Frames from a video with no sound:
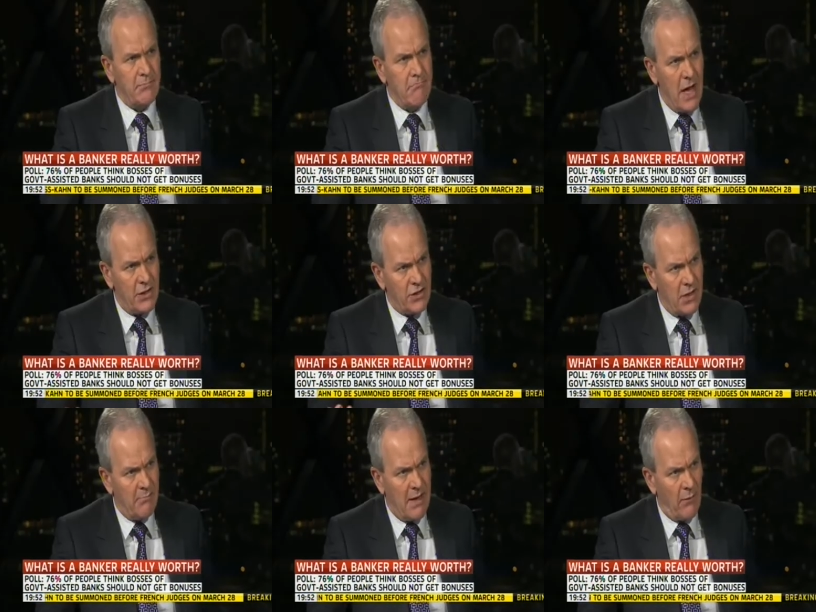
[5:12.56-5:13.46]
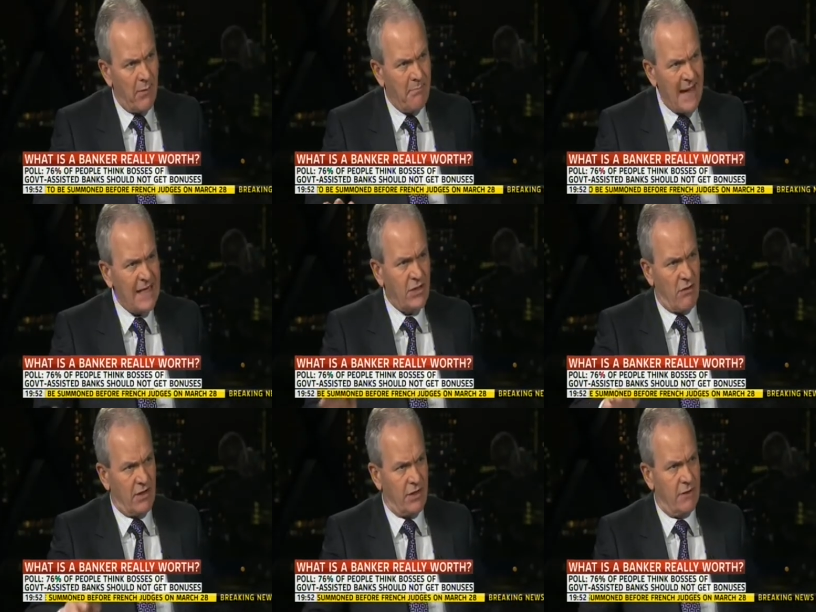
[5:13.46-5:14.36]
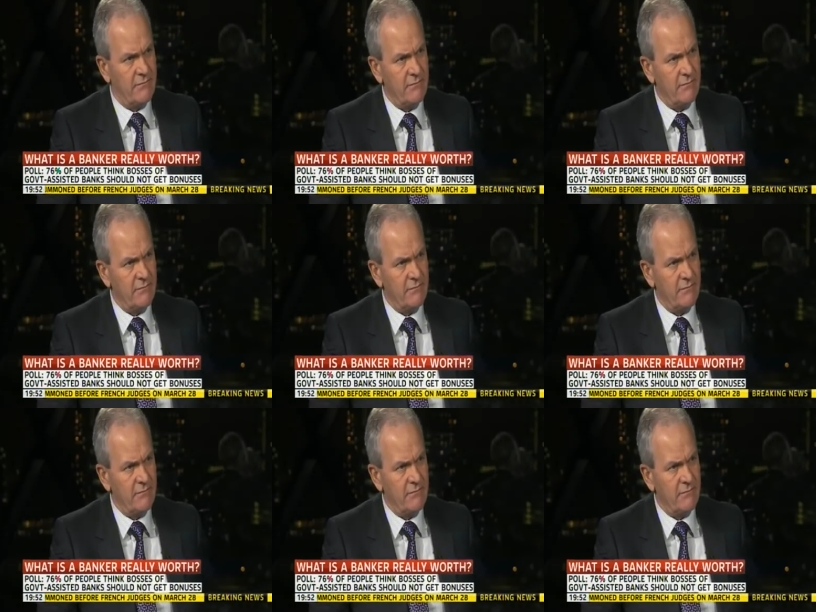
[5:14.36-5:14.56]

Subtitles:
much about the pay structure?